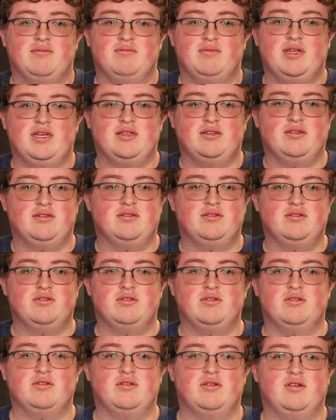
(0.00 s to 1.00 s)
and
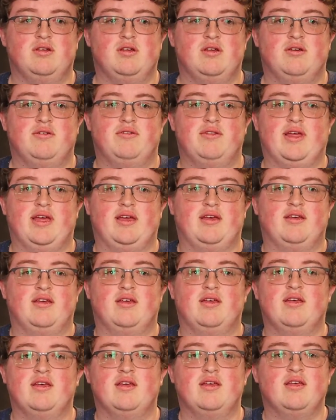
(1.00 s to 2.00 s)

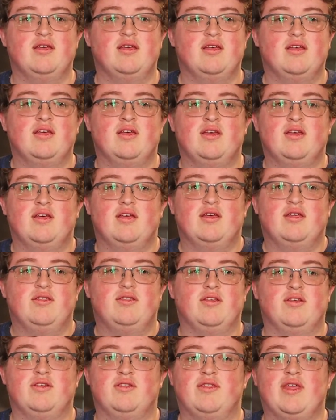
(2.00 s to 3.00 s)

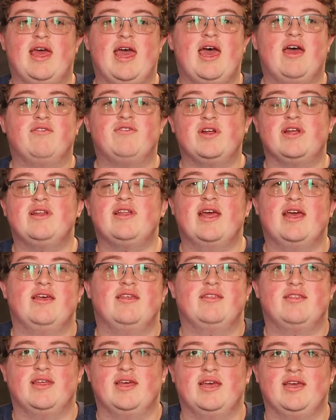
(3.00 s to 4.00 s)
the
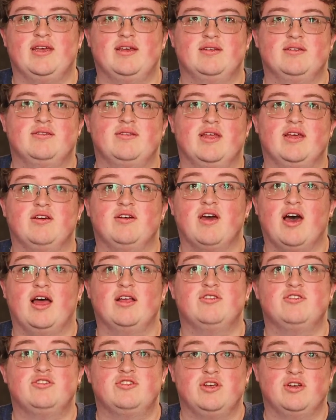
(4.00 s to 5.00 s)
everyday things that
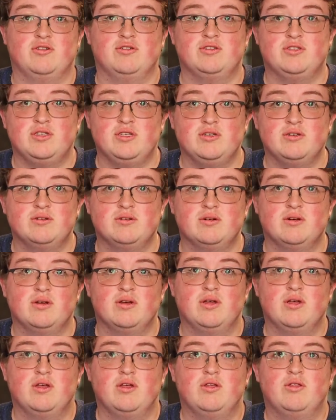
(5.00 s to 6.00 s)
God shows you.
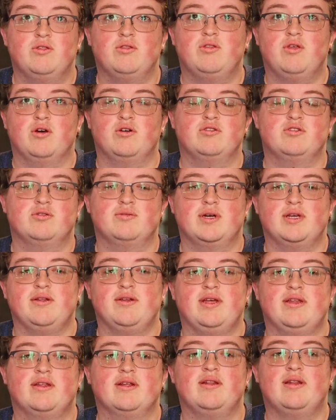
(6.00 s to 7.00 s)
Those are what you
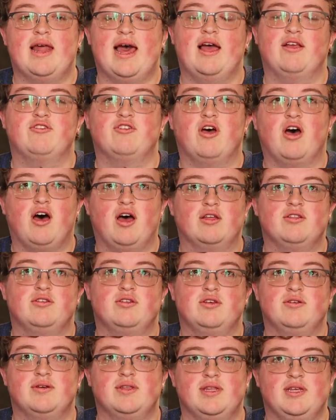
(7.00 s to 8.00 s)
need to latch
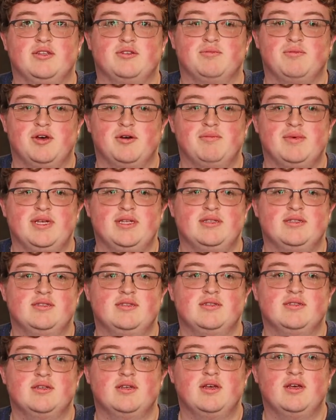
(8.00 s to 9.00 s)
onto in these moments.